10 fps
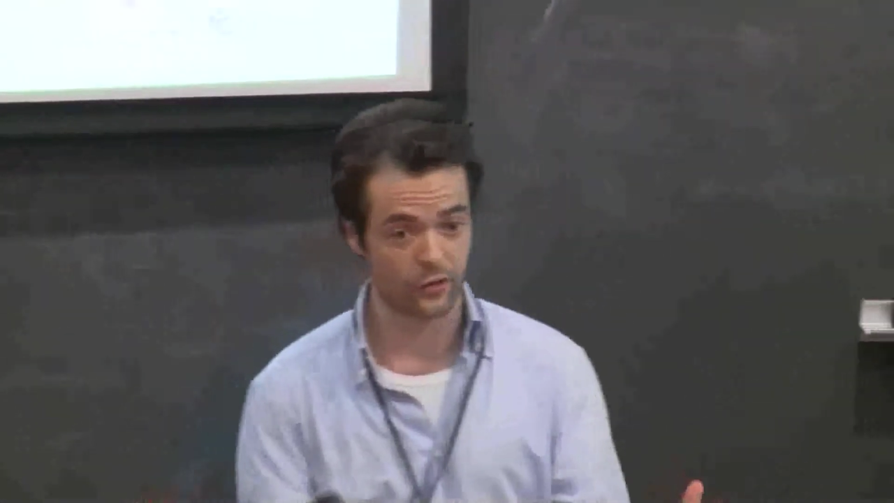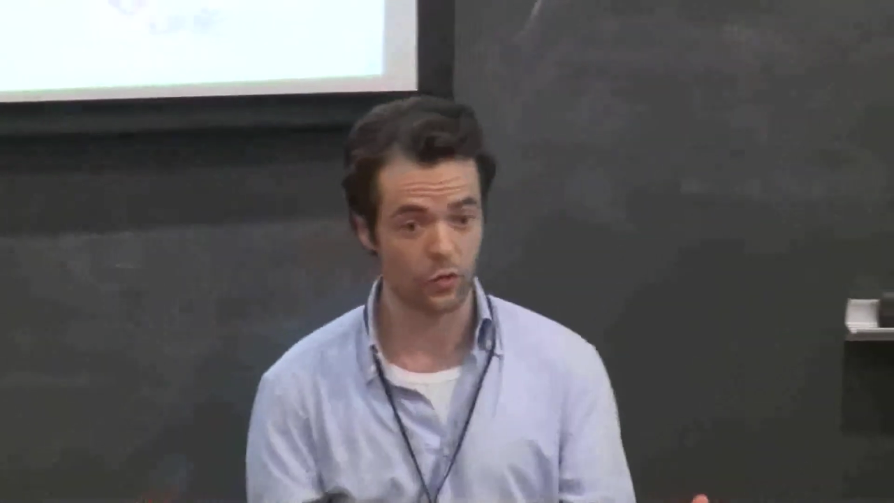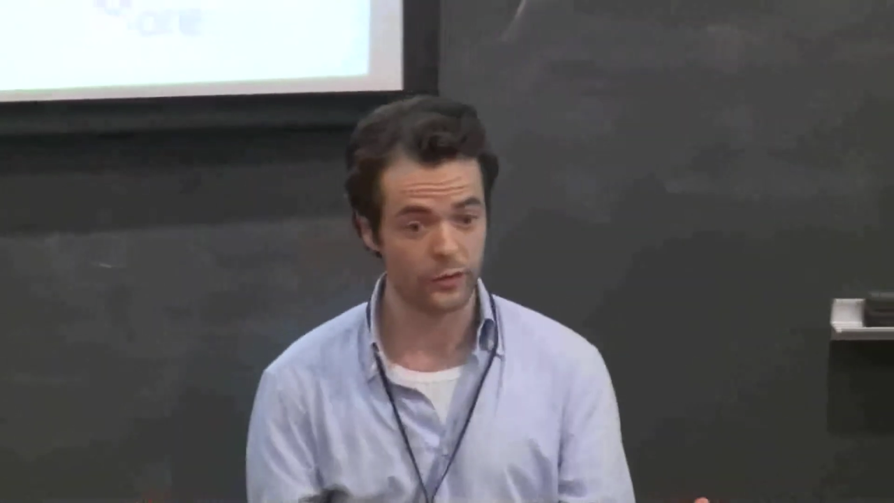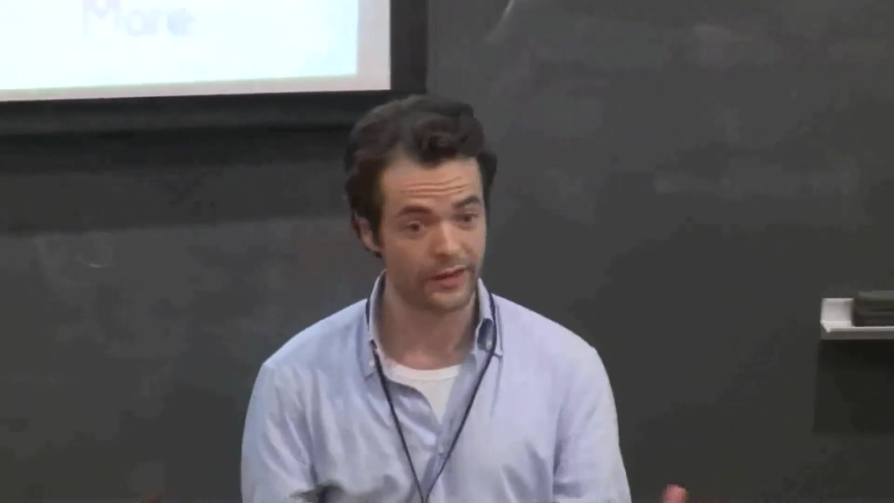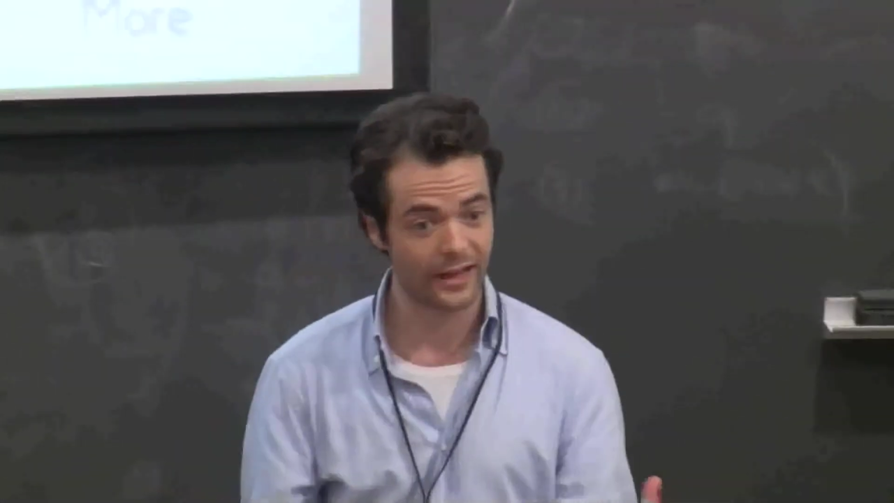
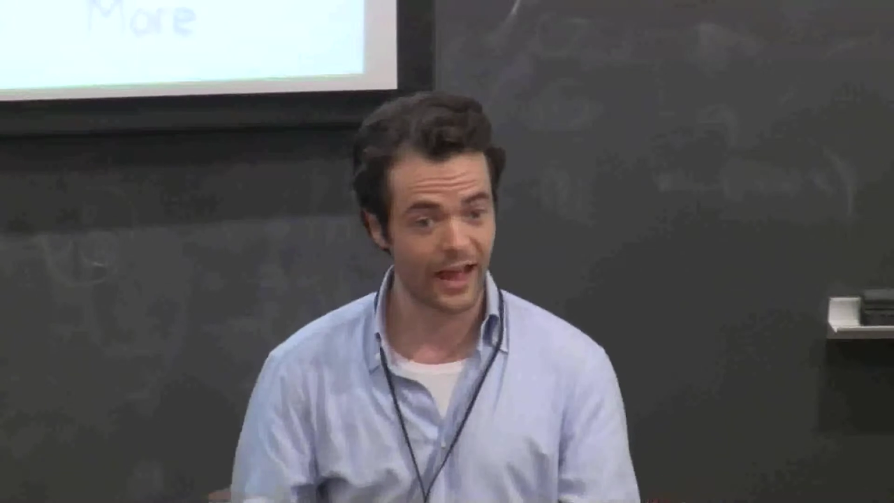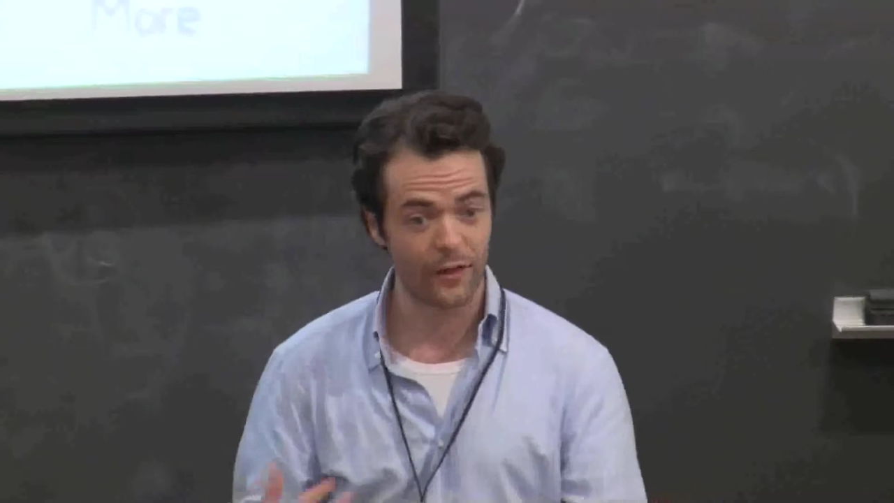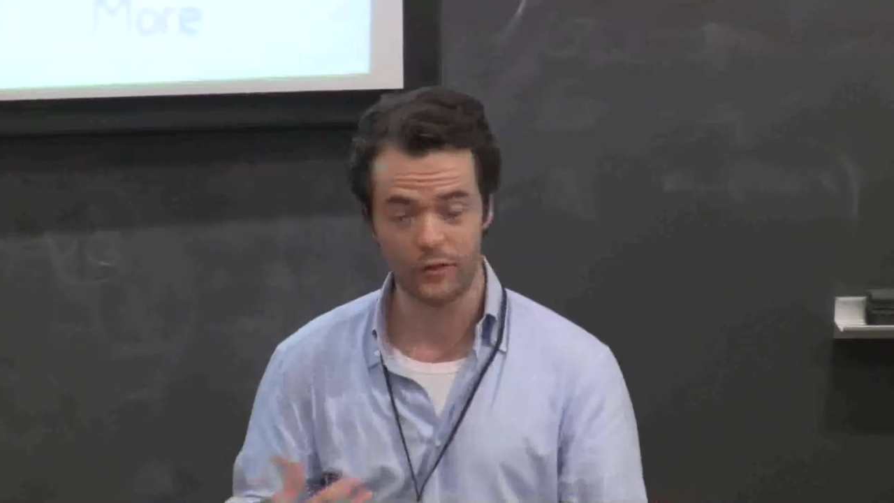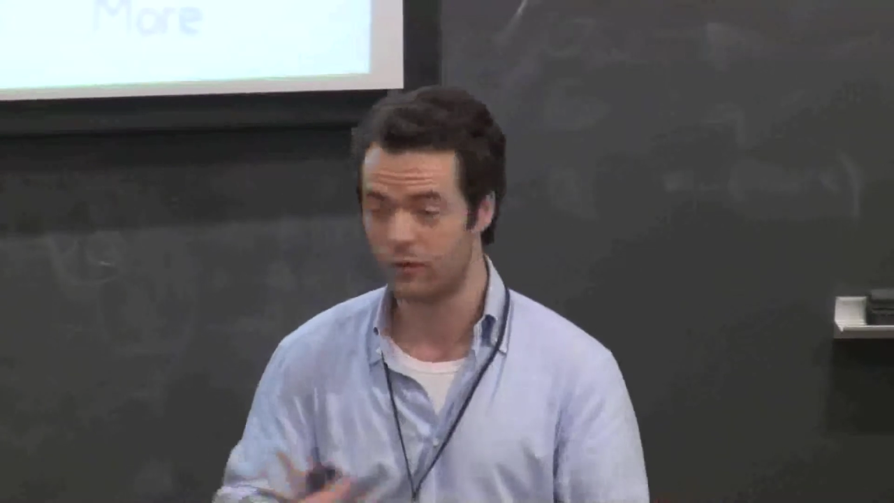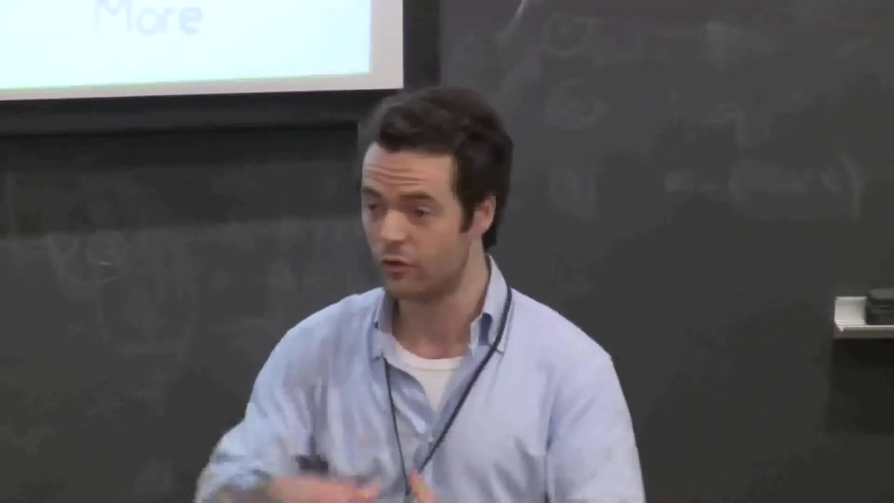school that
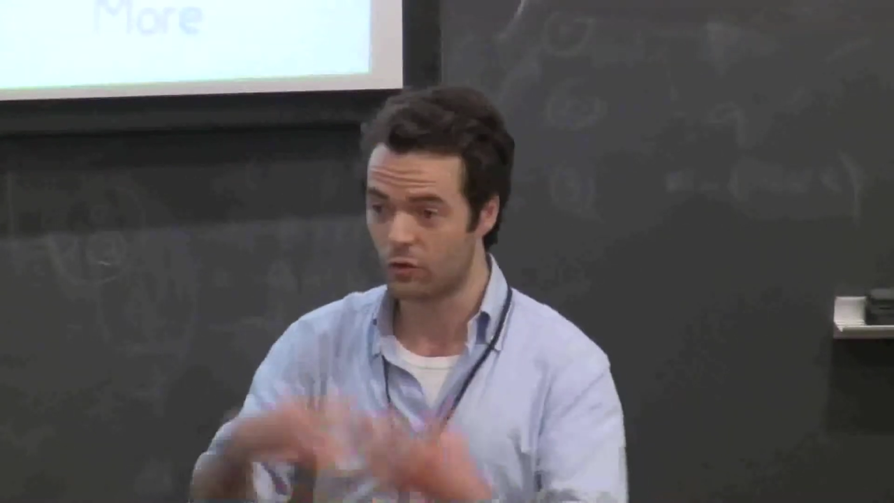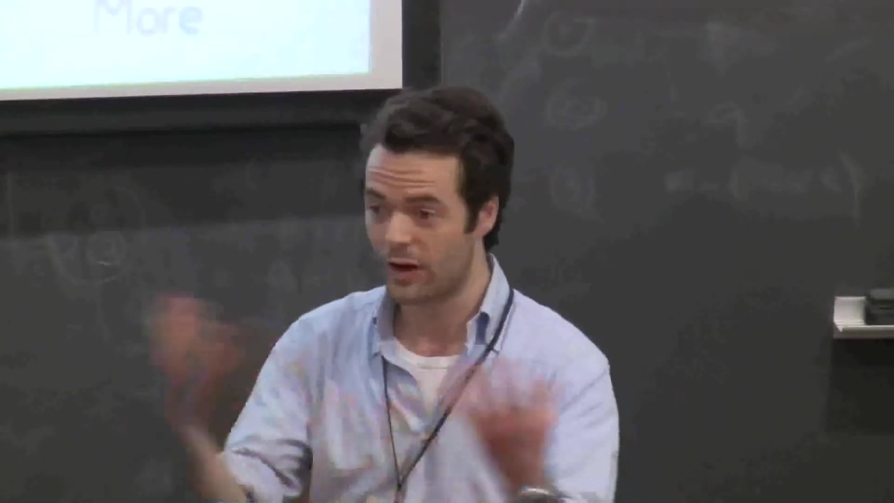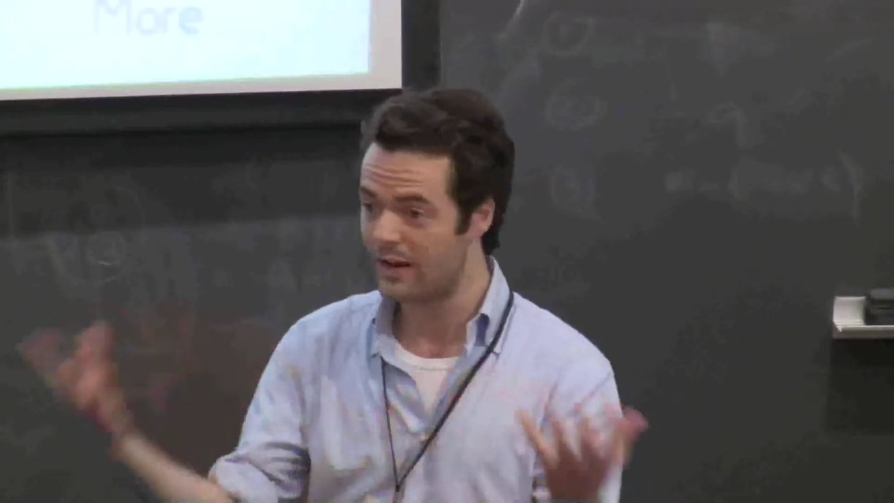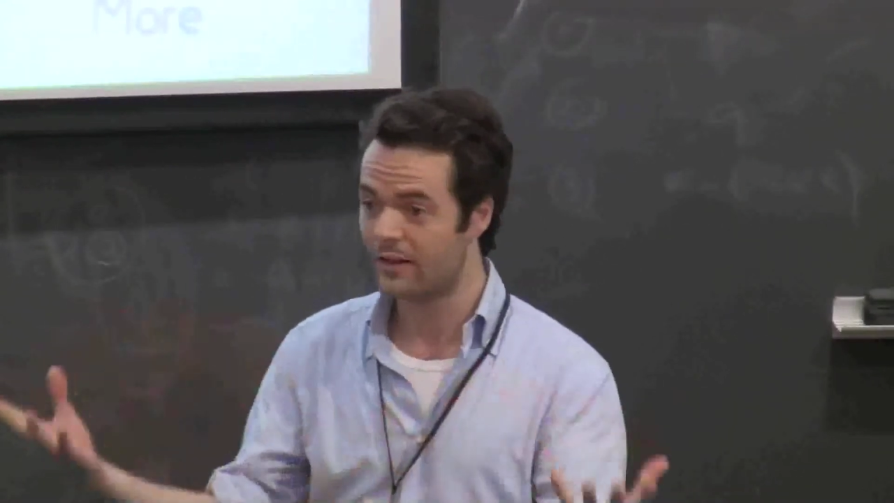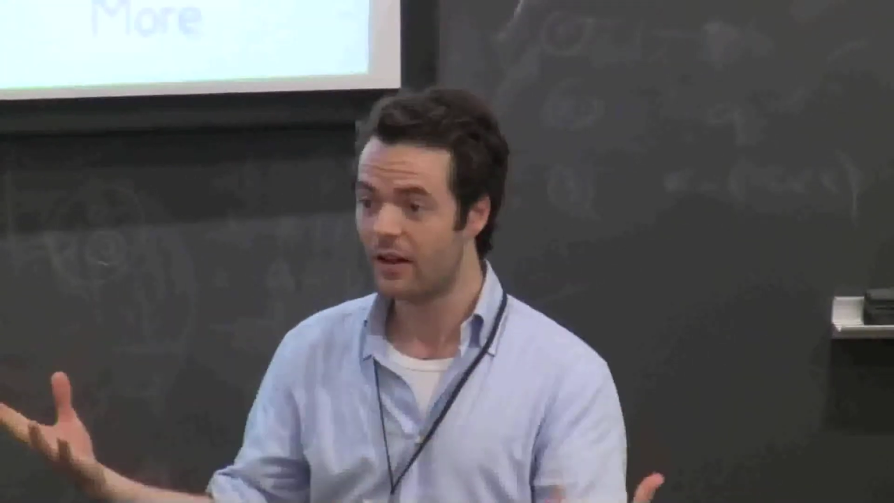allows you to
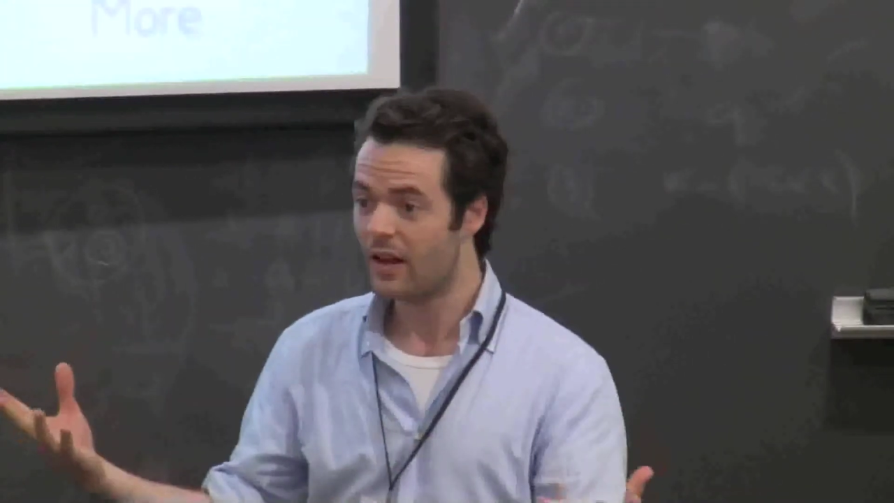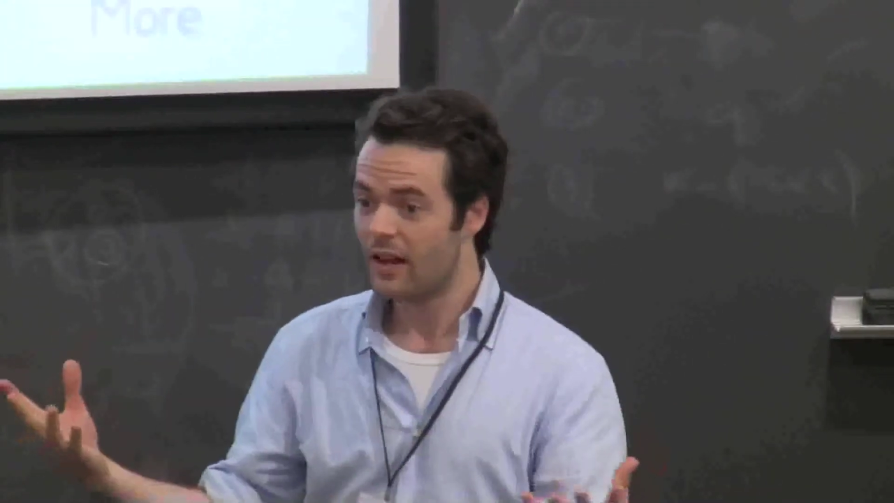create